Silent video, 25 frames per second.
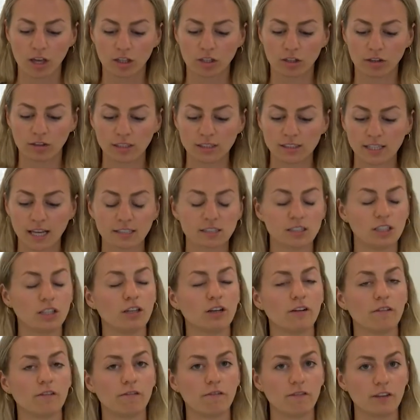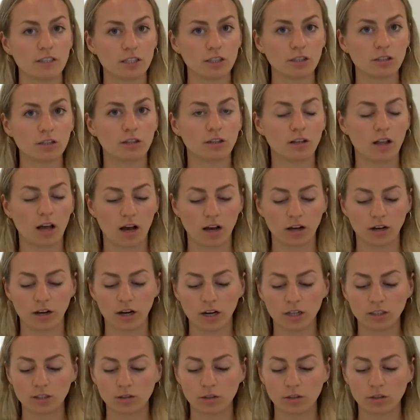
You're assessing your physical hunger.